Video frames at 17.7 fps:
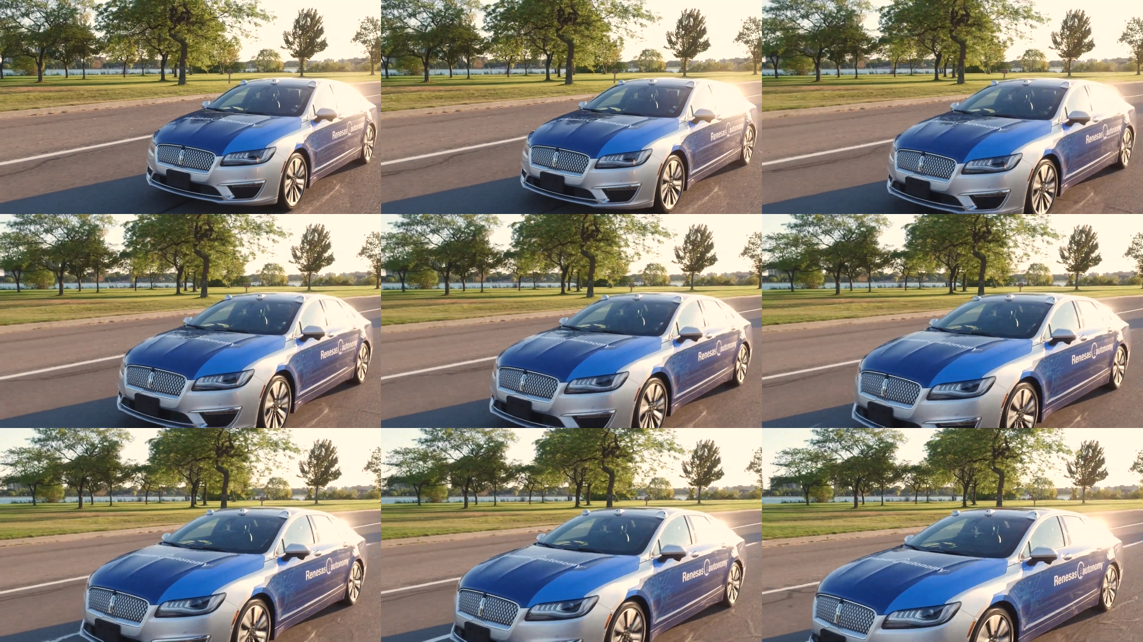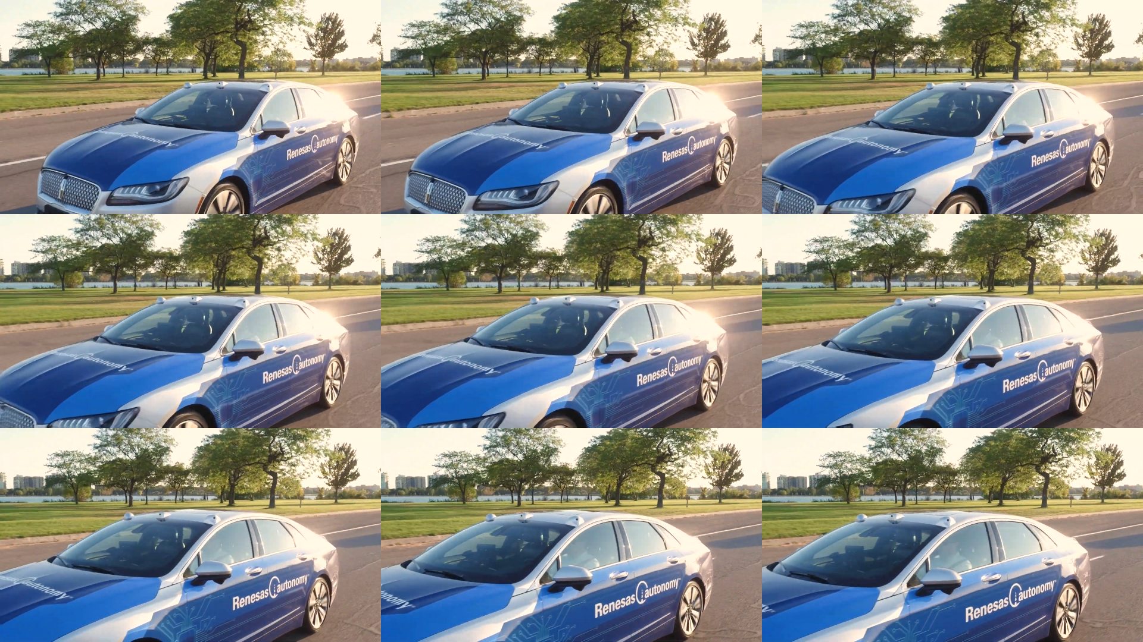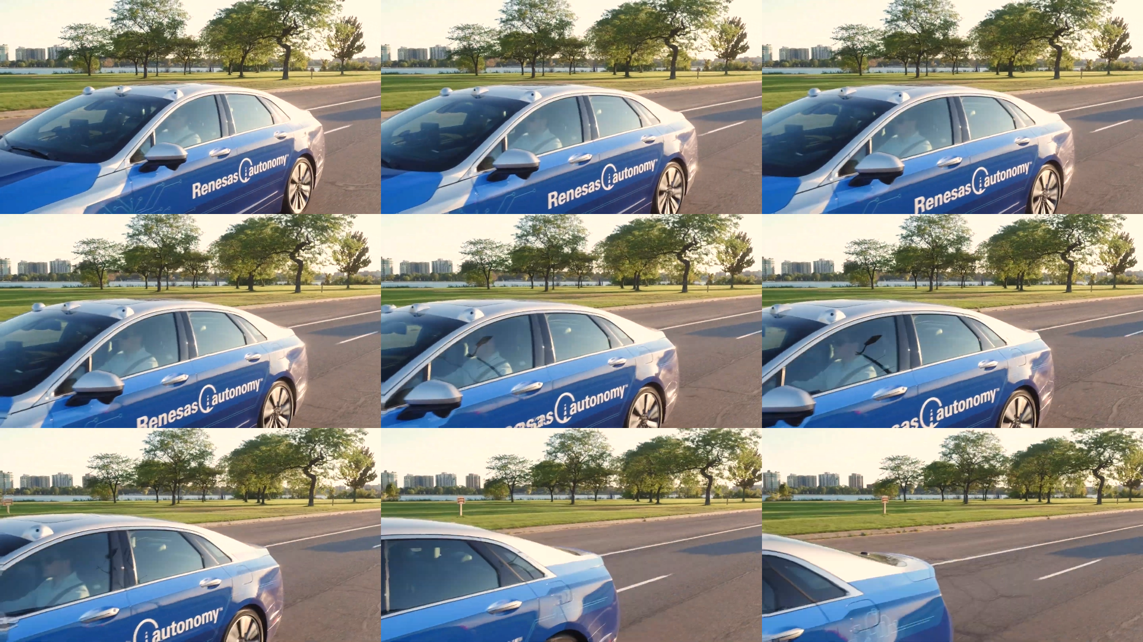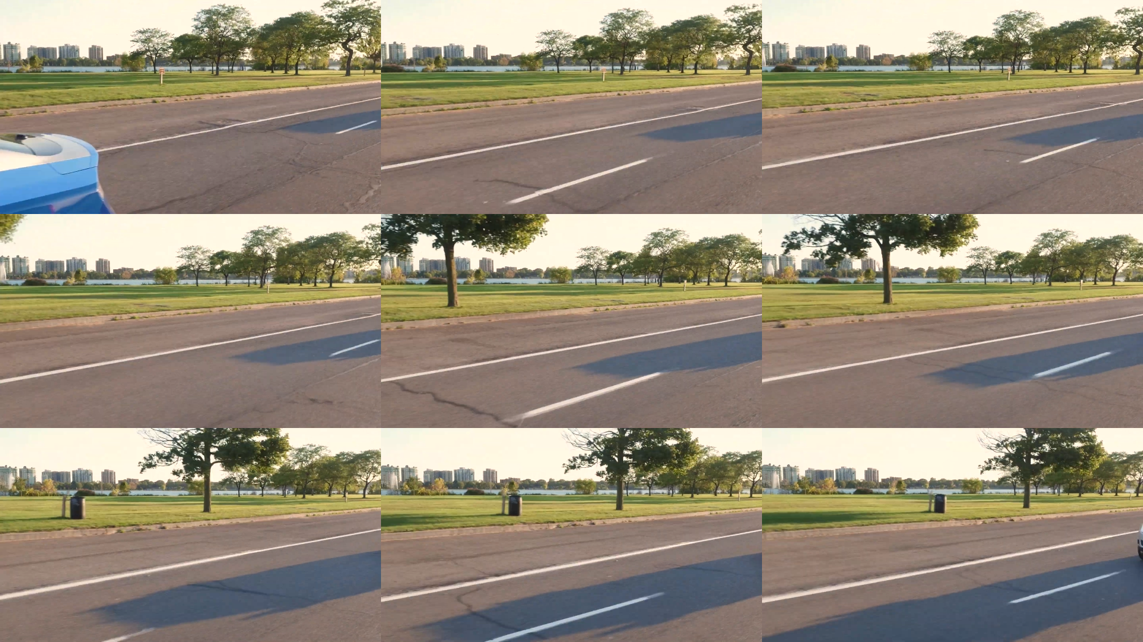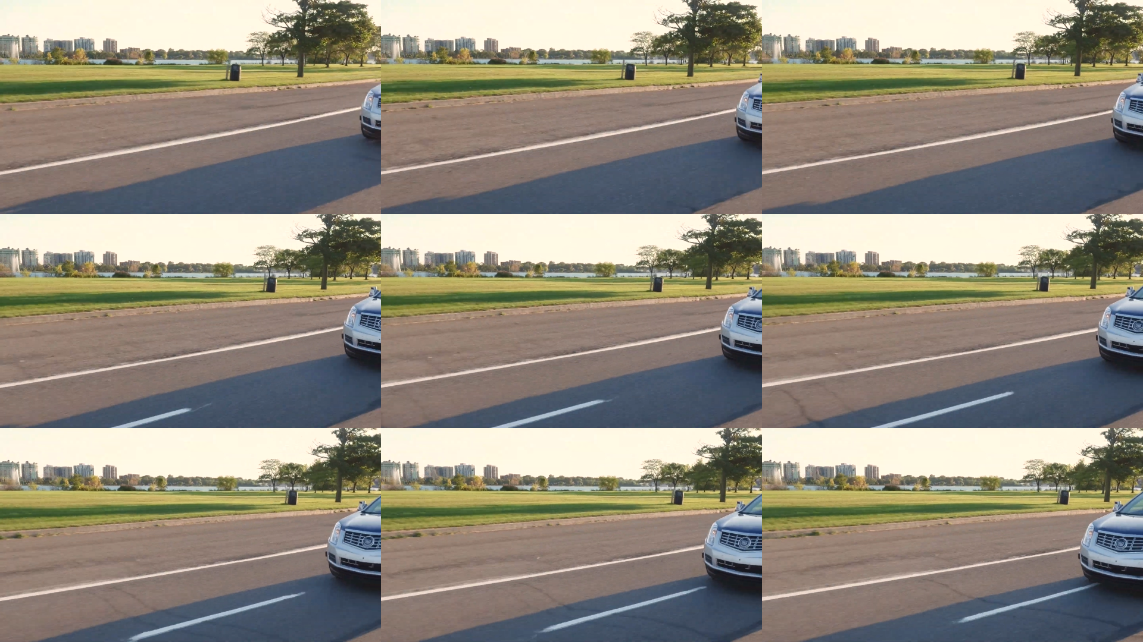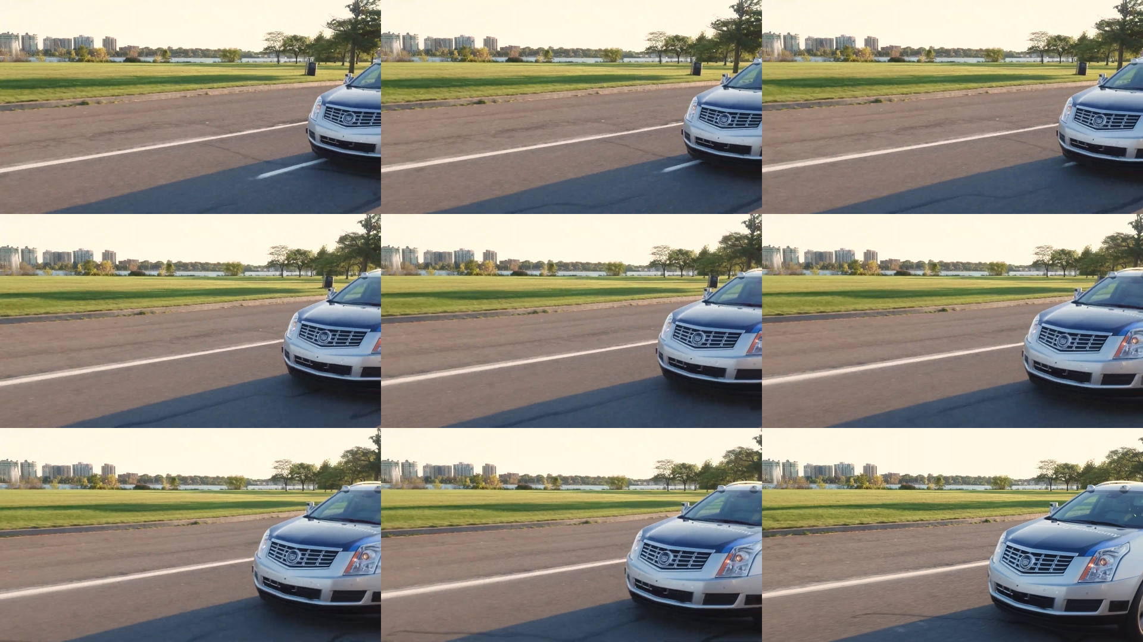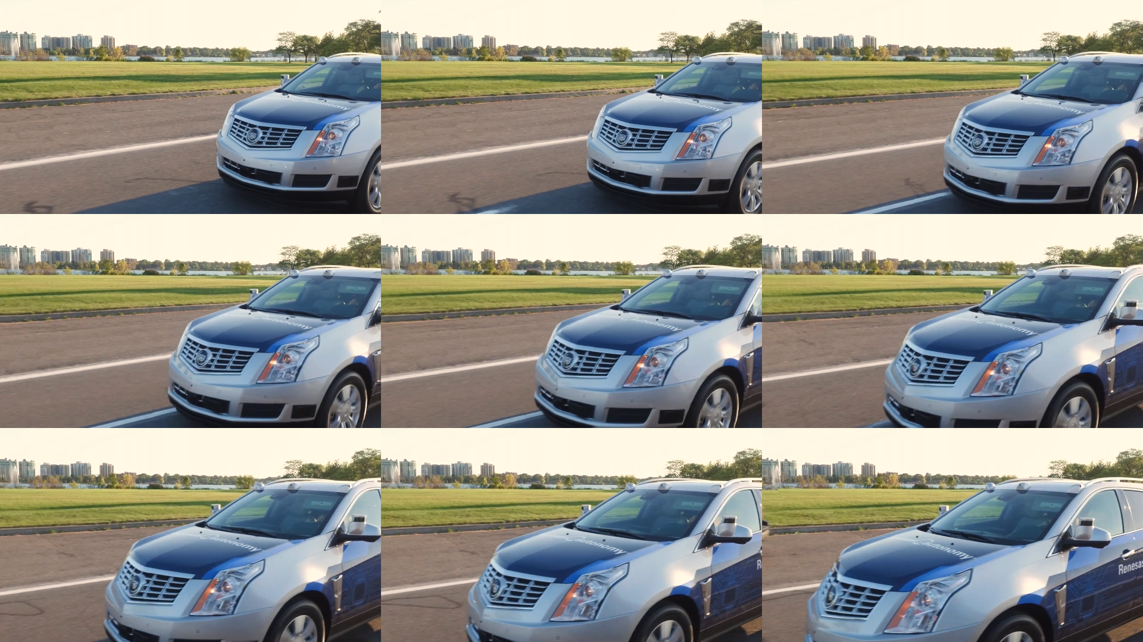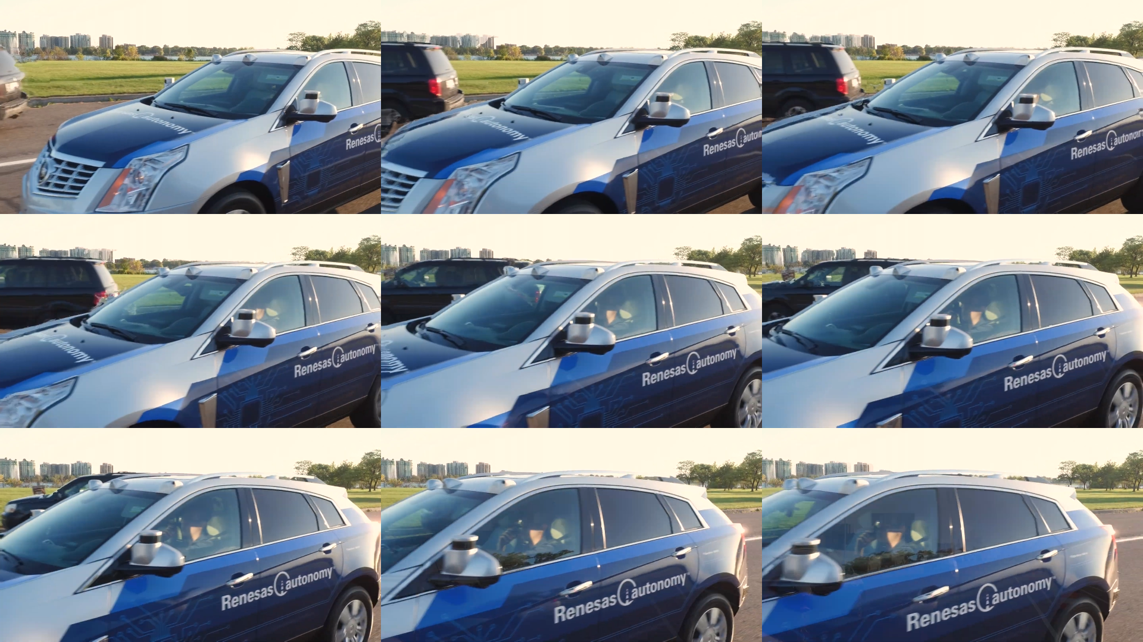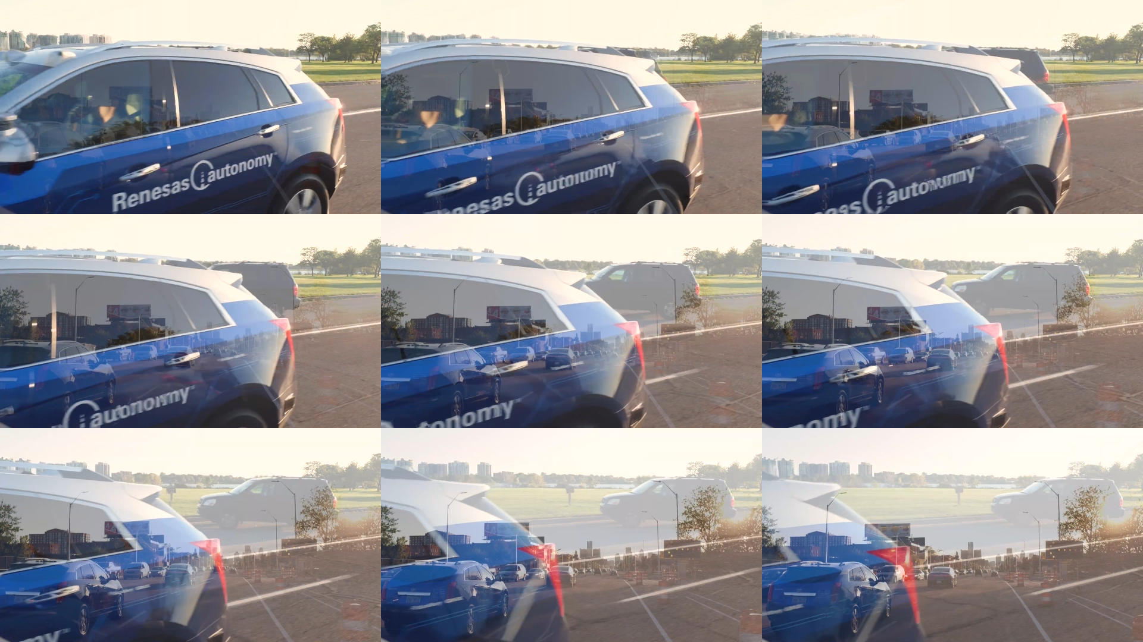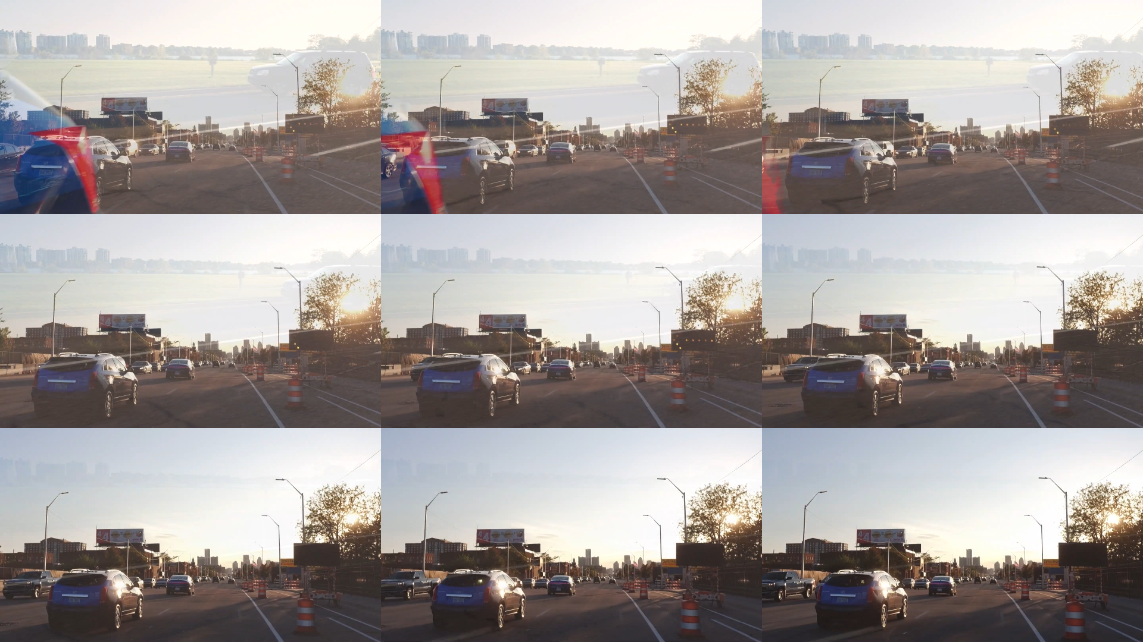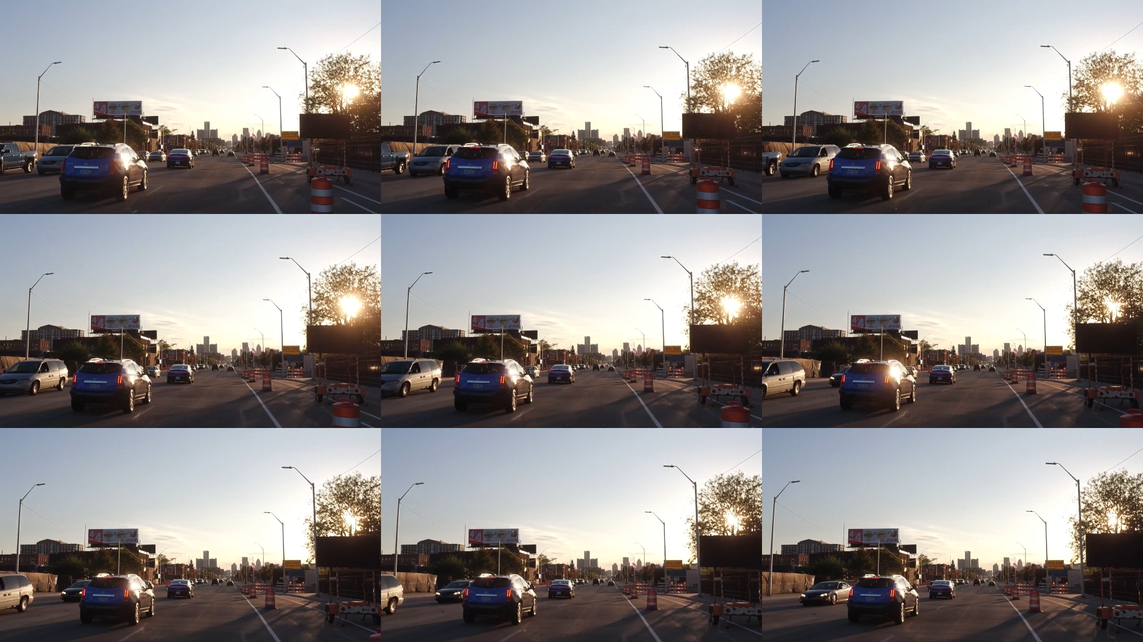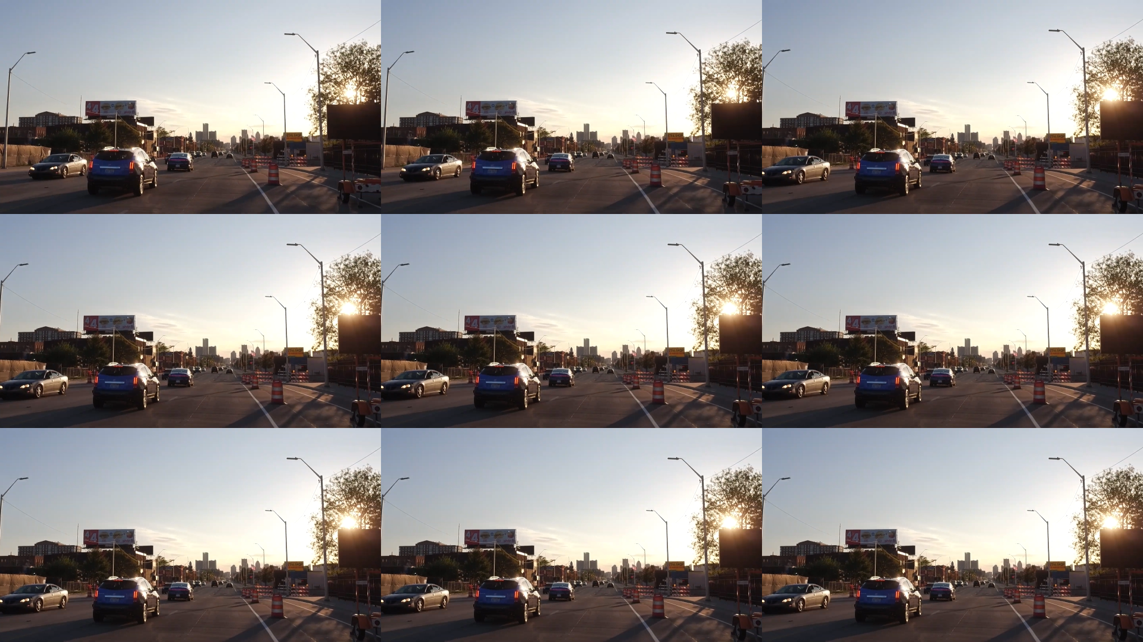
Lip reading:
[unreadable: no face in view]